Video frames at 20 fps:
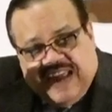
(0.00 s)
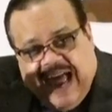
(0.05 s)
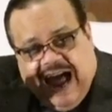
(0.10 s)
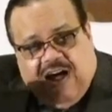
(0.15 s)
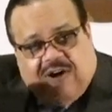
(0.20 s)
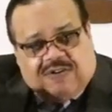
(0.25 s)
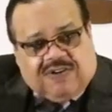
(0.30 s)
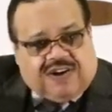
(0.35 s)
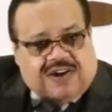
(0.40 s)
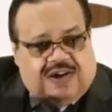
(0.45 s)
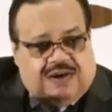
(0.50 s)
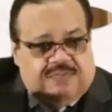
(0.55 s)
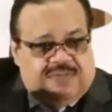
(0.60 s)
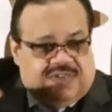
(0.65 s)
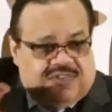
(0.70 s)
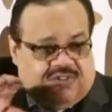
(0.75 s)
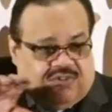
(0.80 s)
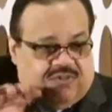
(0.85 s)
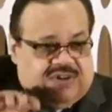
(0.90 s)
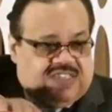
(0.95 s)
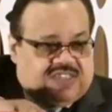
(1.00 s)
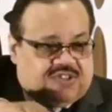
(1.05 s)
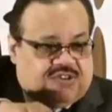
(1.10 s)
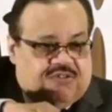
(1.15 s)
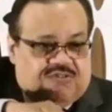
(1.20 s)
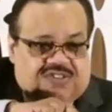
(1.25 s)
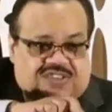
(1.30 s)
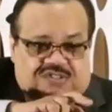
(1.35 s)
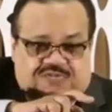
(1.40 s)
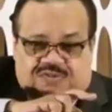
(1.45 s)
outcome in the Three
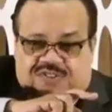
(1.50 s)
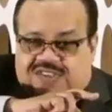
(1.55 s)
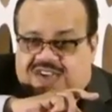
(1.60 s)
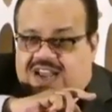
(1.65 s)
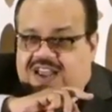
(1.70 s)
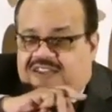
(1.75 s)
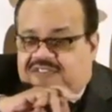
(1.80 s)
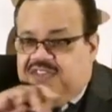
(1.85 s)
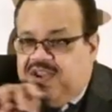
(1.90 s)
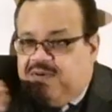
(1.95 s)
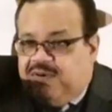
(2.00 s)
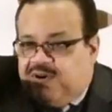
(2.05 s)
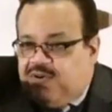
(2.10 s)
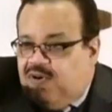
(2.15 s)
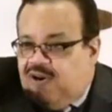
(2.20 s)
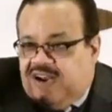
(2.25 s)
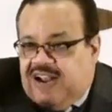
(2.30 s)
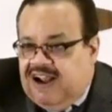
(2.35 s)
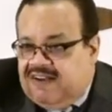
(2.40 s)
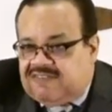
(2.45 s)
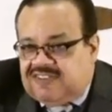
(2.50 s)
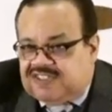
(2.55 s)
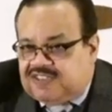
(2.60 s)
Stooges was they were going after